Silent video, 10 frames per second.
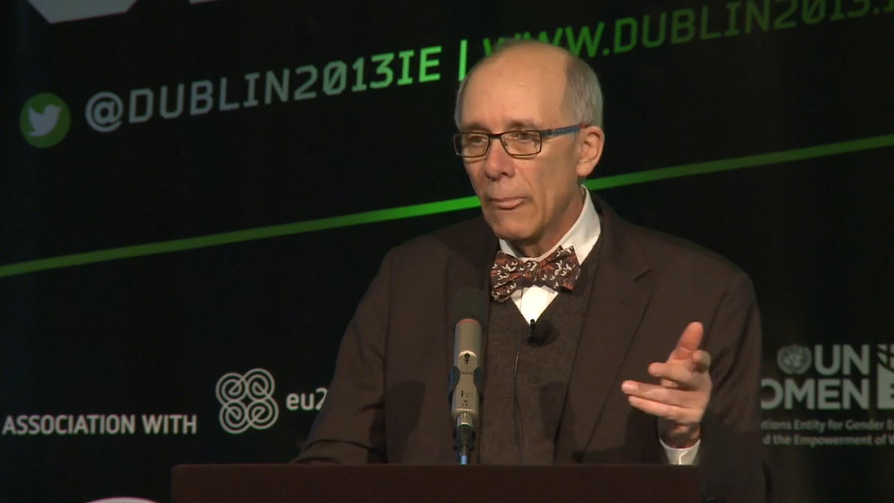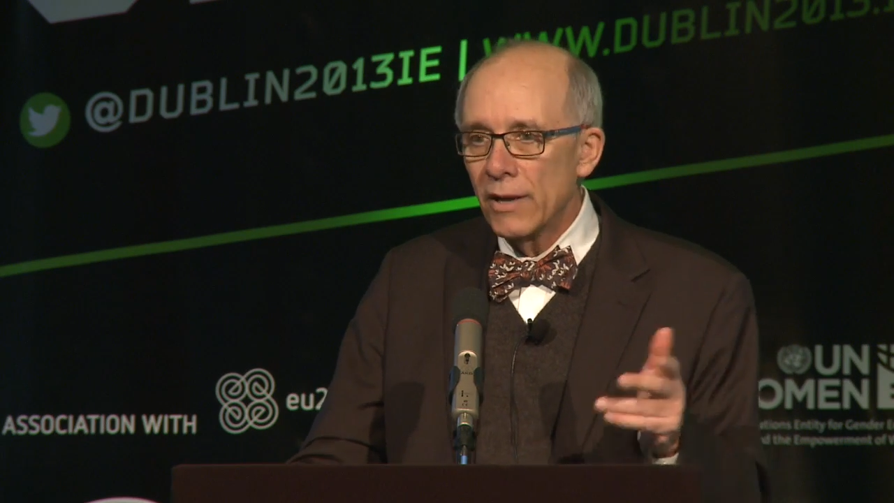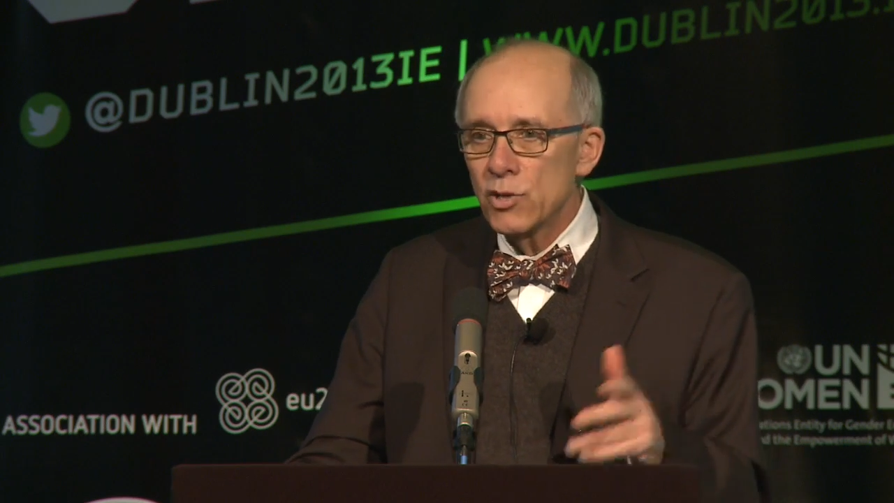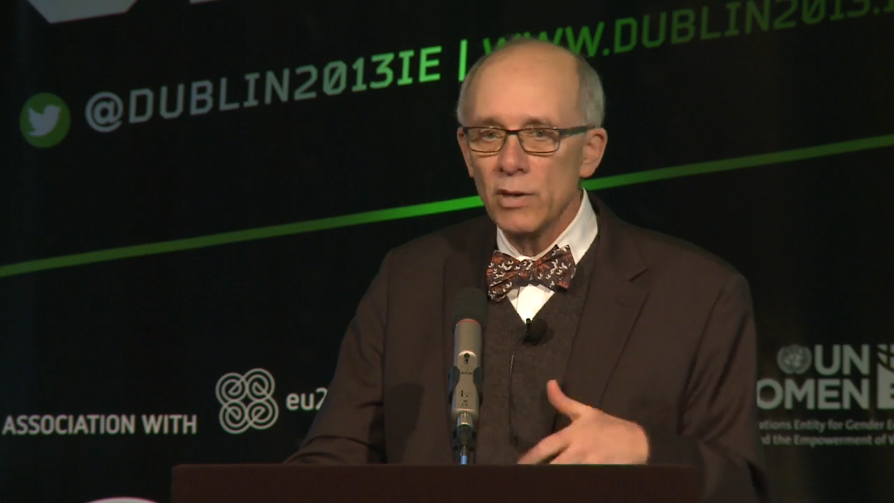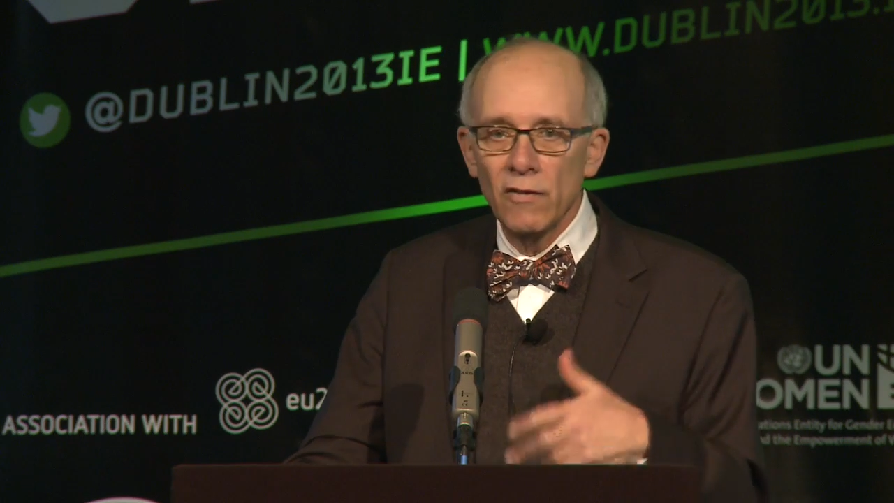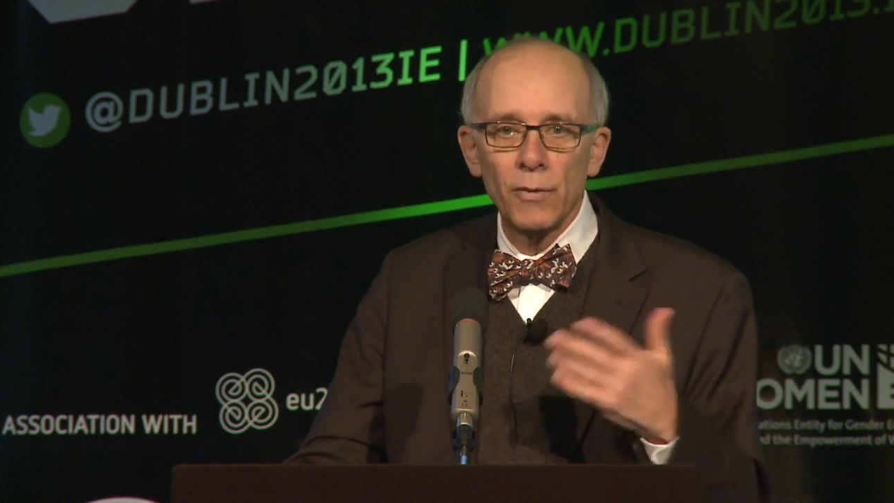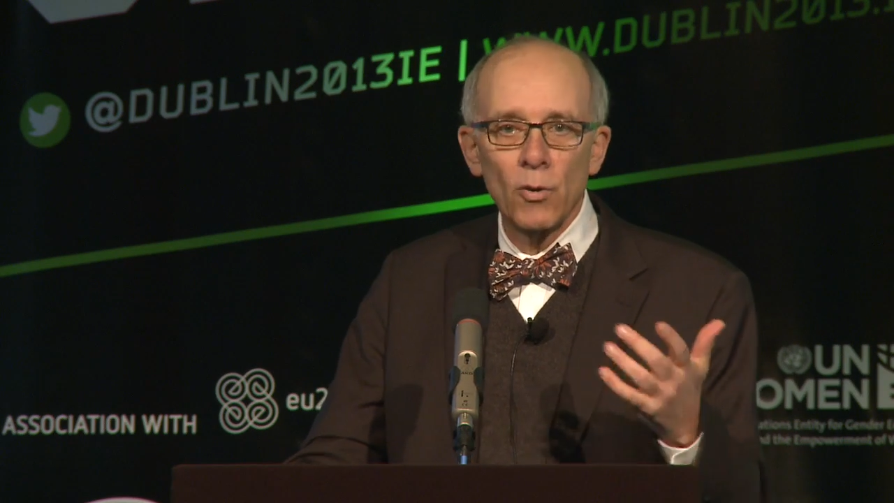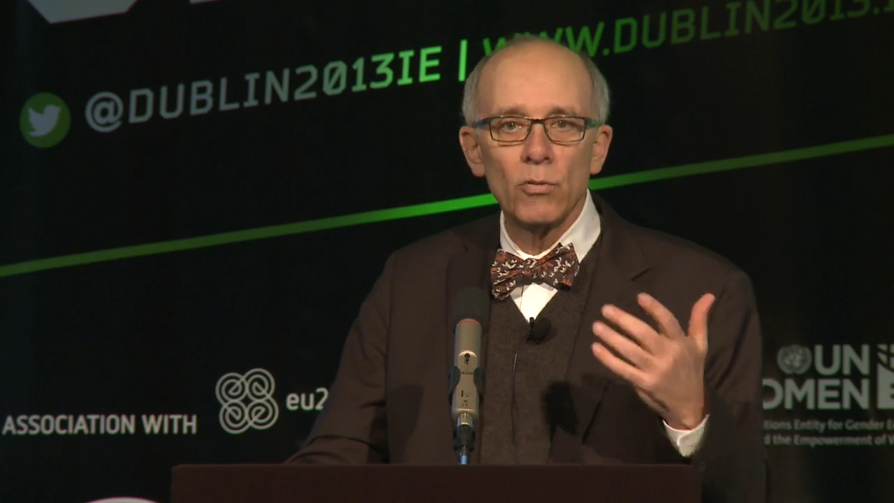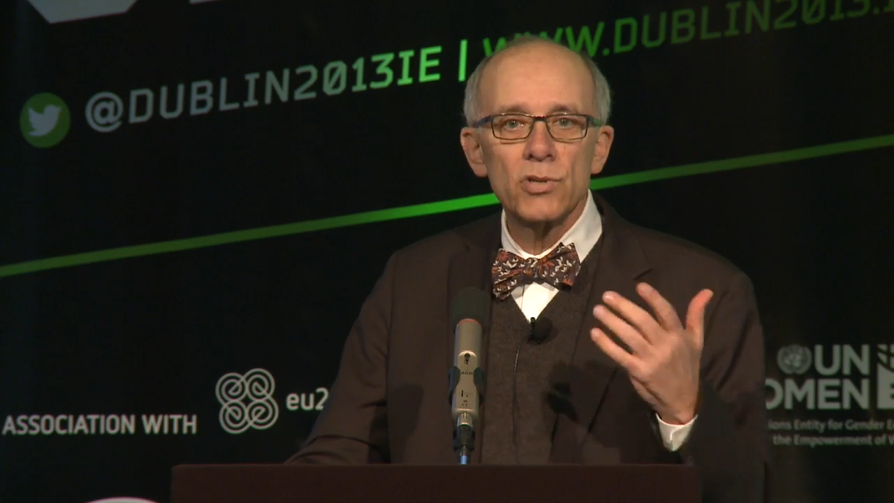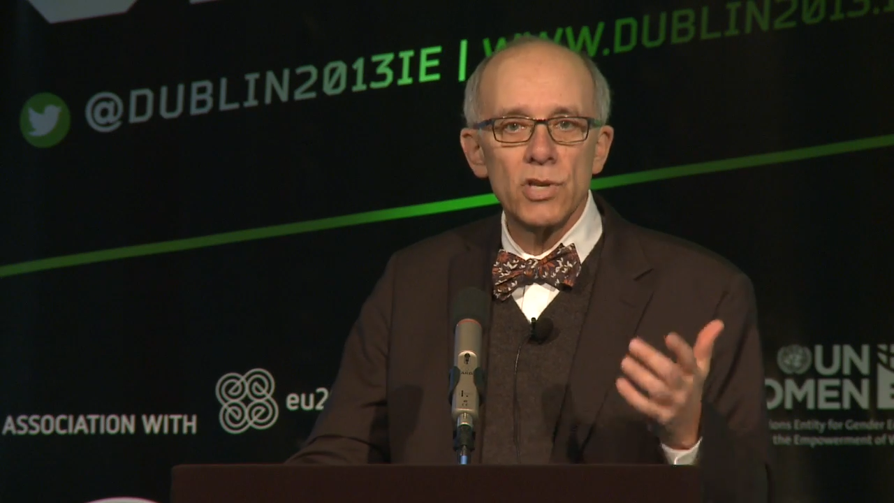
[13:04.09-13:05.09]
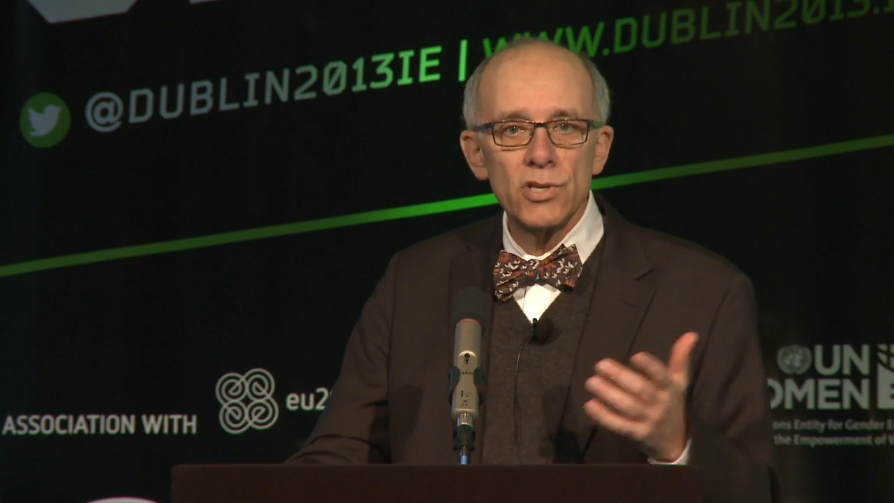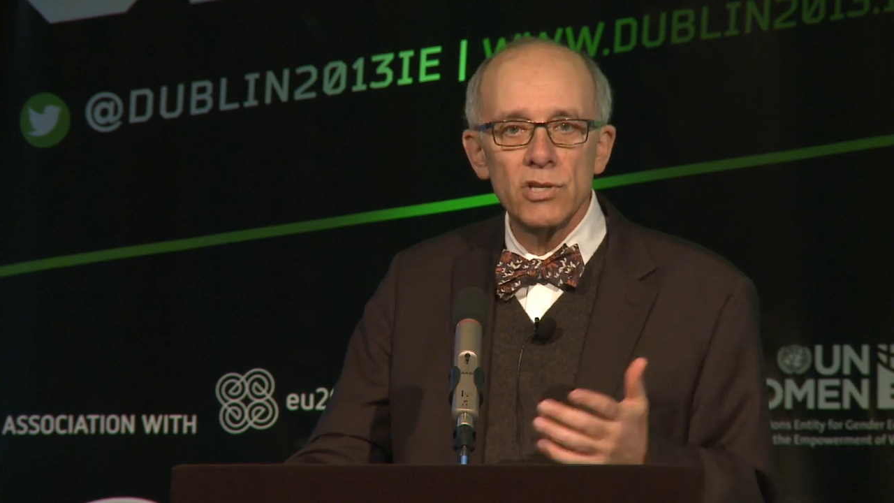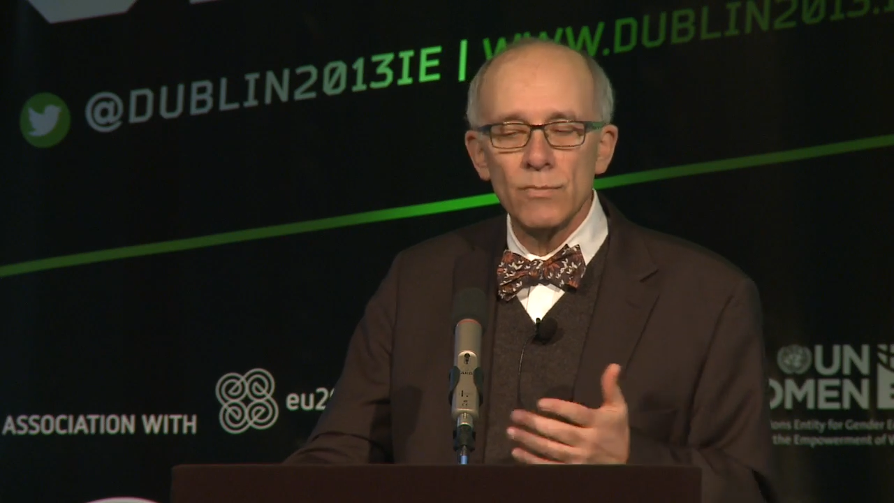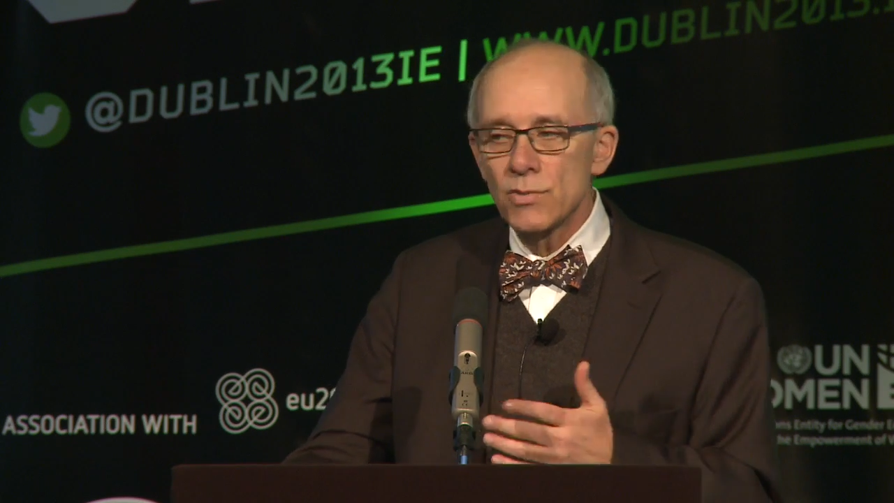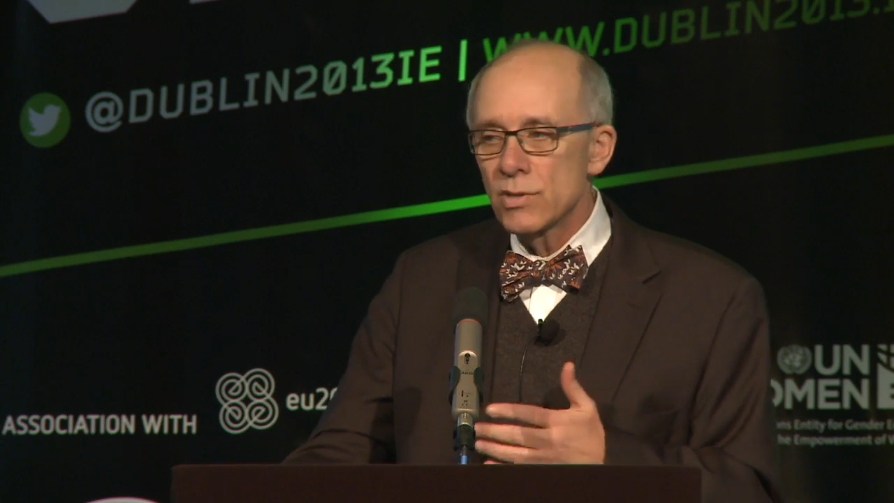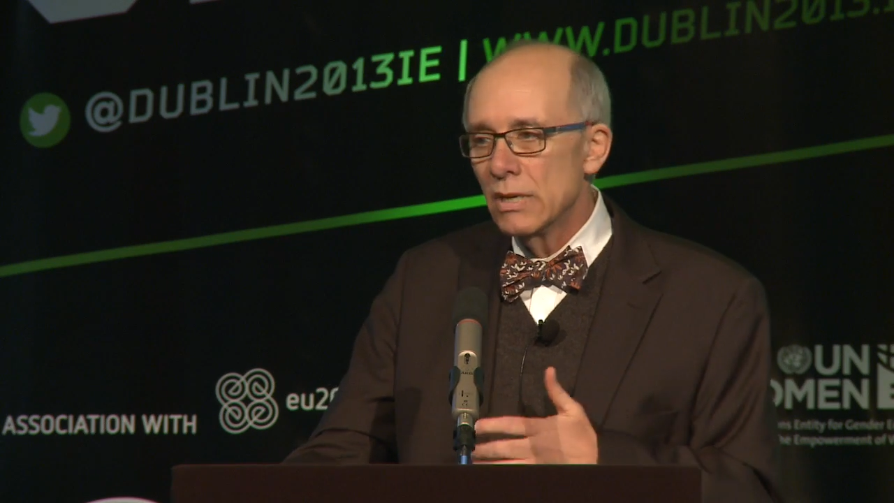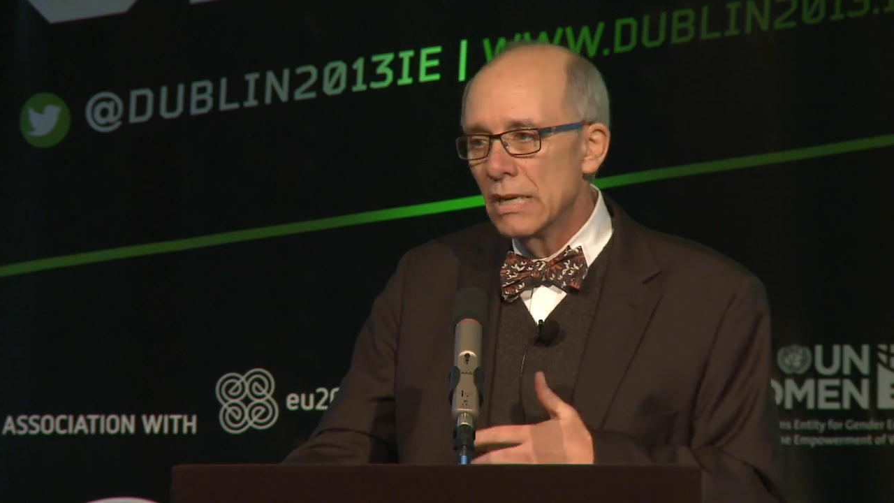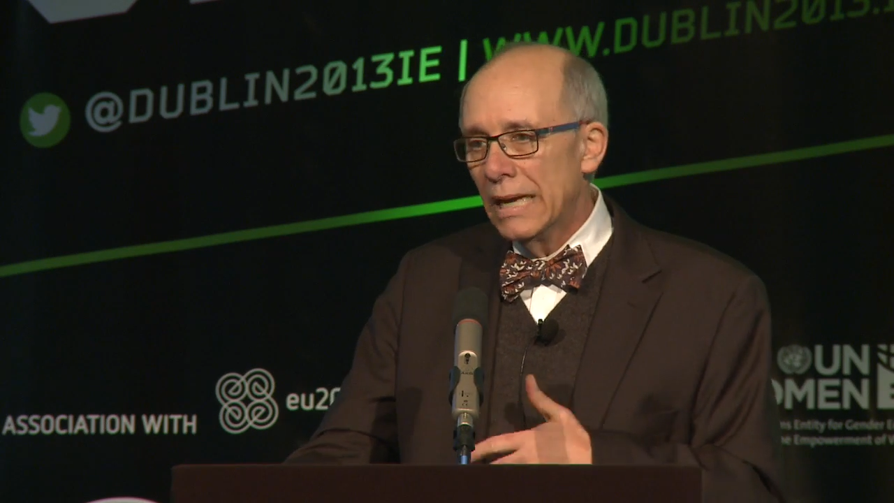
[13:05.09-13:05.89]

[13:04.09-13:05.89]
And so we developed our own systems.